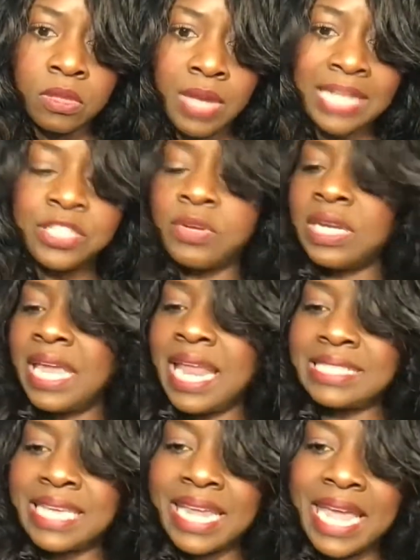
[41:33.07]
I told the lady,
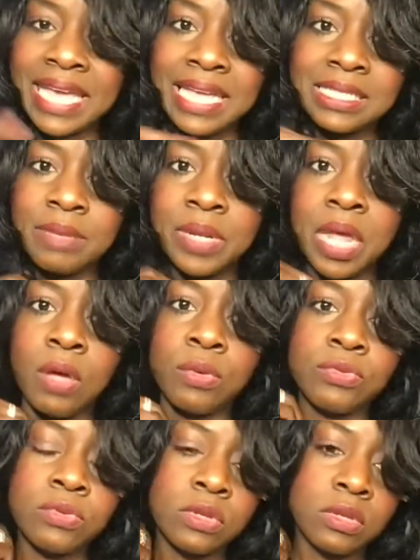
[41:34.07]
I said, can I get some of
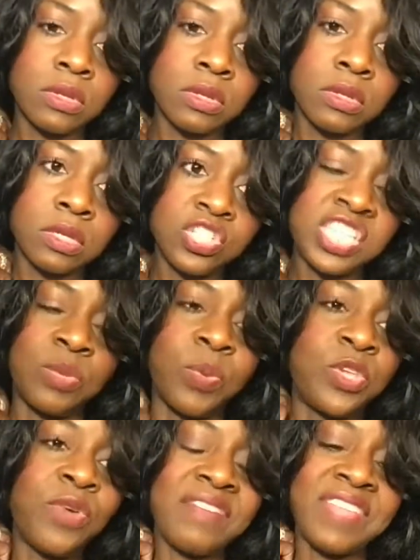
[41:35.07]
those? She said,
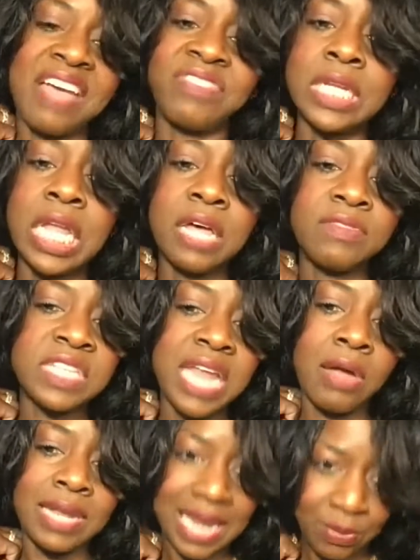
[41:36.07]
well, you have to have gloves and
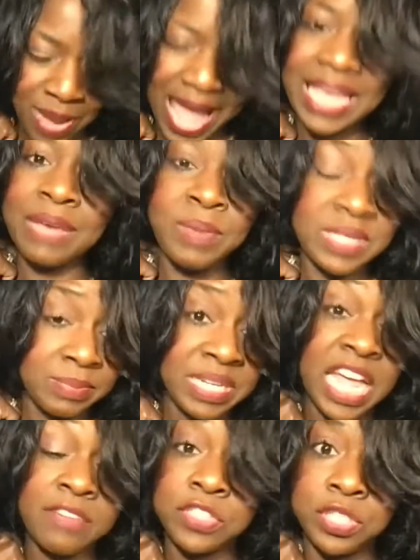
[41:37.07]
all. I get me some
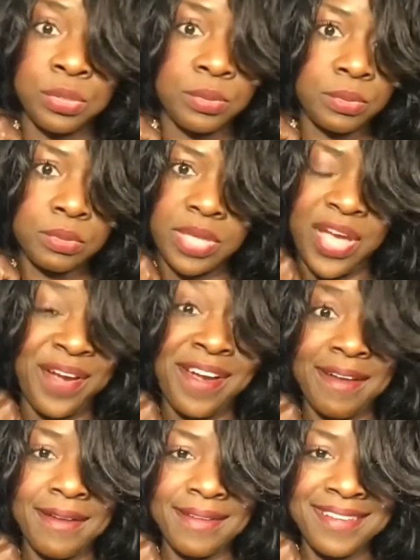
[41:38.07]
gloves too. Girl,
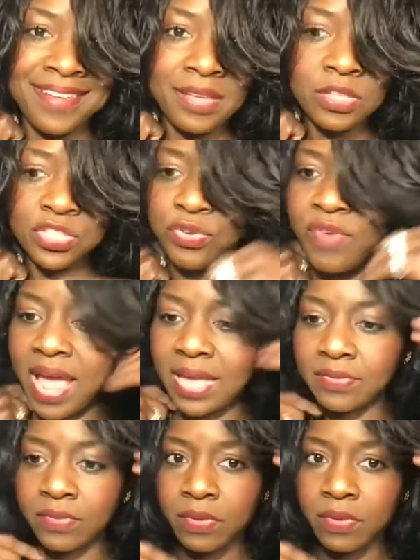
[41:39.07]
she crazy.